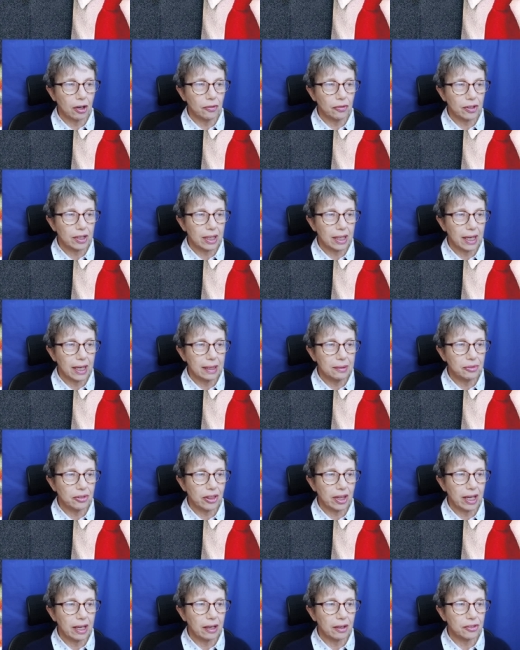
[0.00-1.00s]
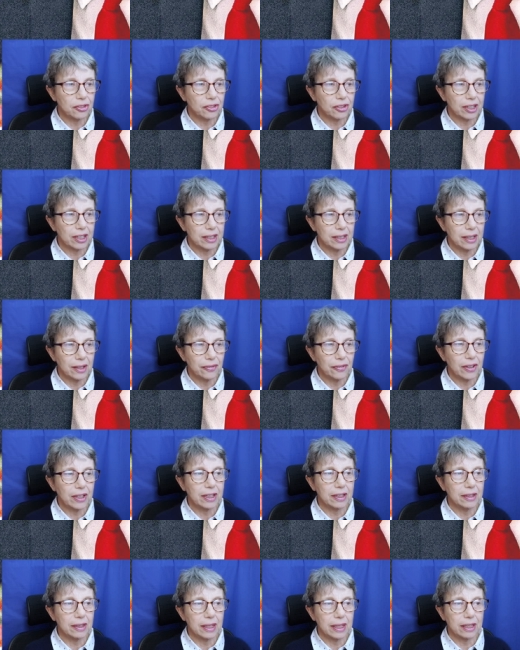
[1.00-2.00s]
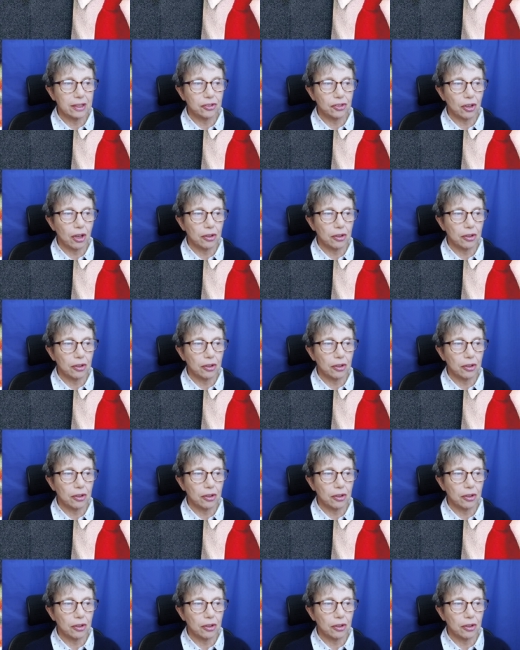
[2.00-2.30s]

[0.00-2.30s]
over claims they are significantly at